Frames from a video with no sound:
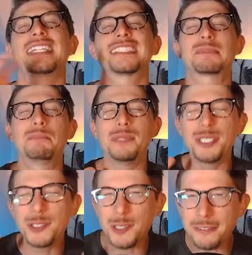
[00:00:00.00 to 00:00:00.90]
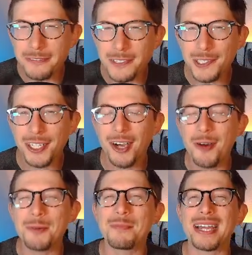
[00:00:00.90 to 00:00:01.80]
It's beautiful.
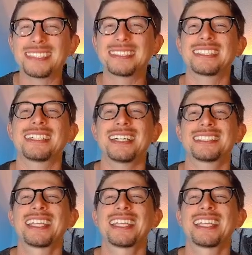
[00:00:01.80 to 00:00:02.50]
Oh my gosh.